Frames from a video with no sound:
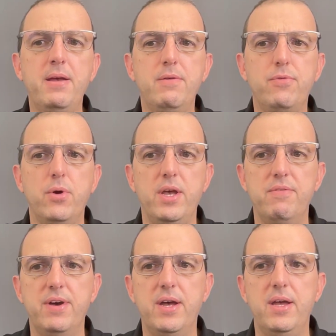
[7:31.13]

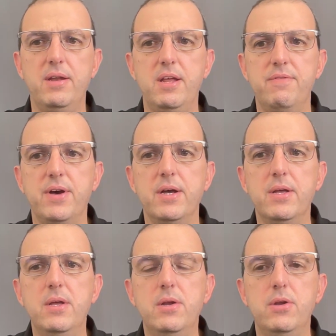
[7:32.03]
forever and ever.
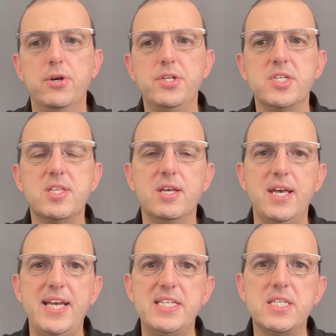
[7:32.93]
Notice
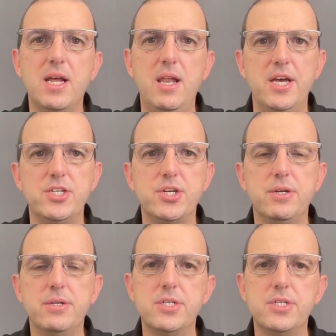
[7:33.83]
the escalation.